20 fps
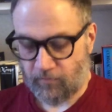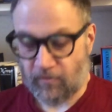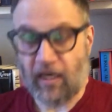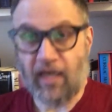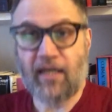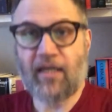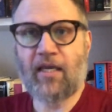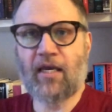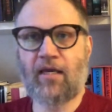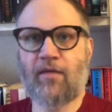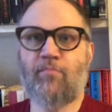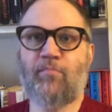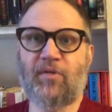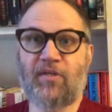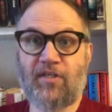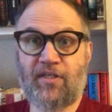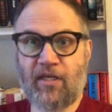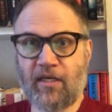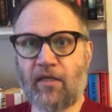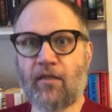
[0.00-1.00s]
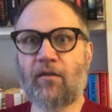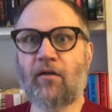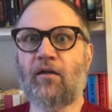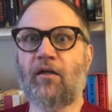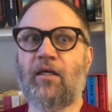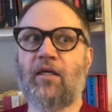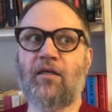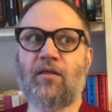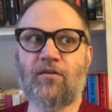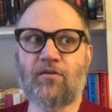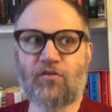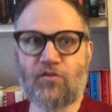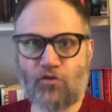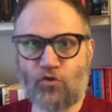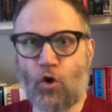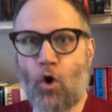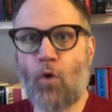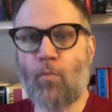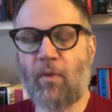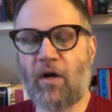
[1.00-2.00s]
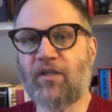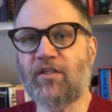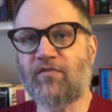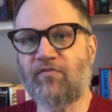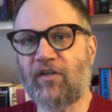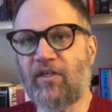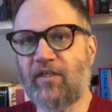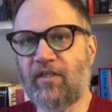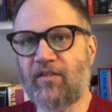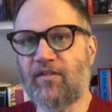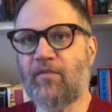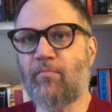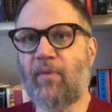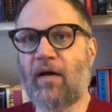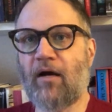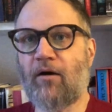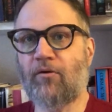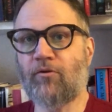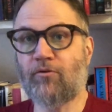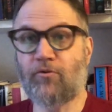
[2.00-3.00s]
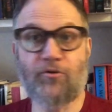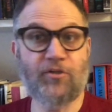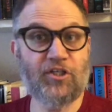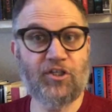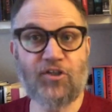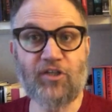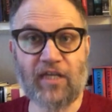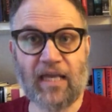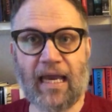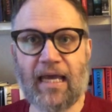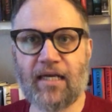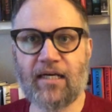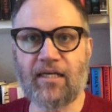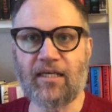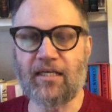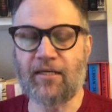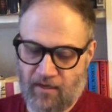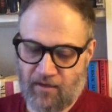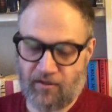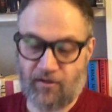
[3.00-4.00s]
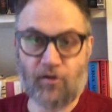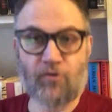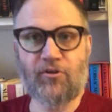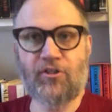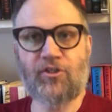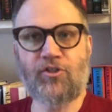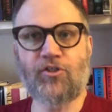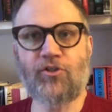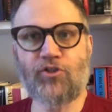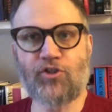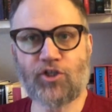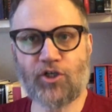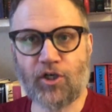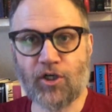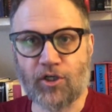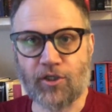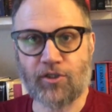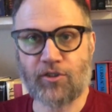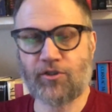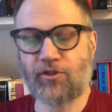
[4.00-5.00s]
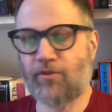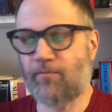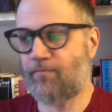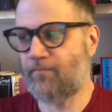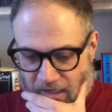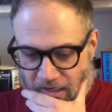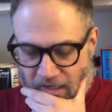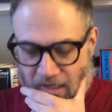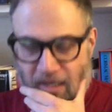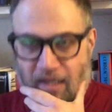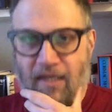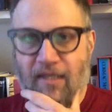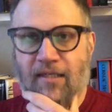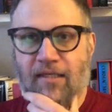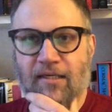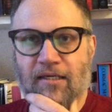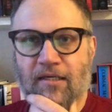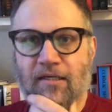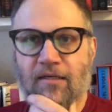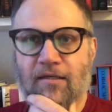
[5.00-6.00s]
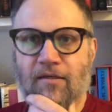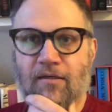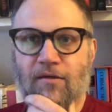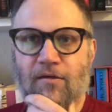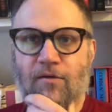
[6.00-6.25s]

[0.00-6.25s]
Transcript: And again, particularly, so much of it is about Christianity, the Christian church. And I think